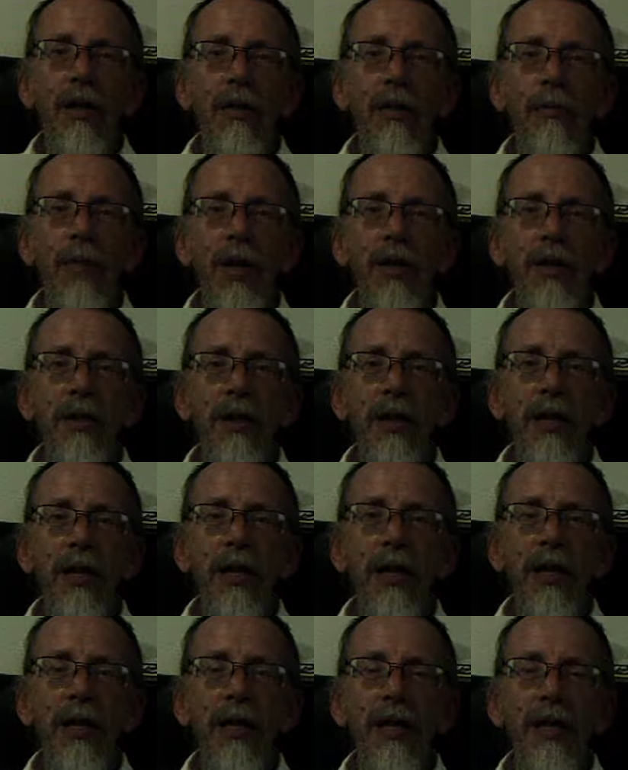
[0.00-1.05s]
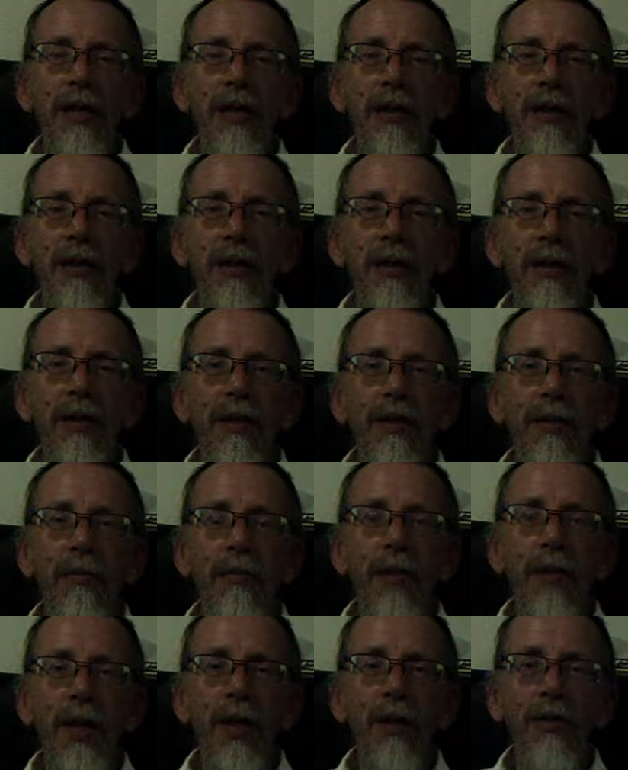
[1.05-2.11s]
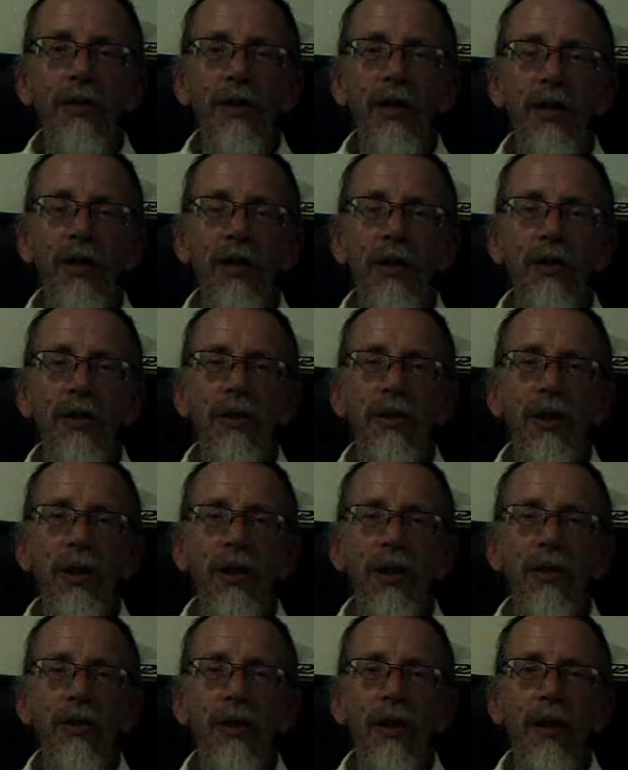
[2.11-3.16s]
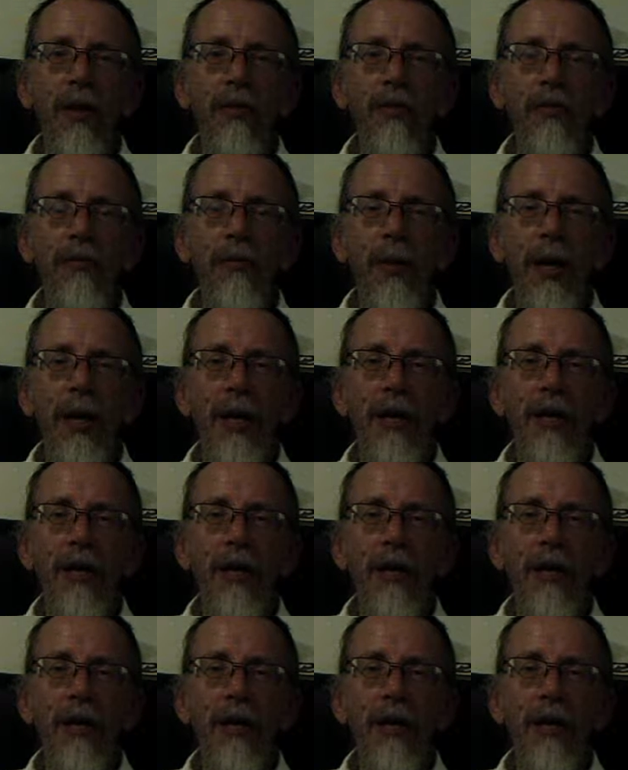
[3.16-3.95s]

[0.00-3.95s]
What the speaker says: Basically because this concerns a lot of my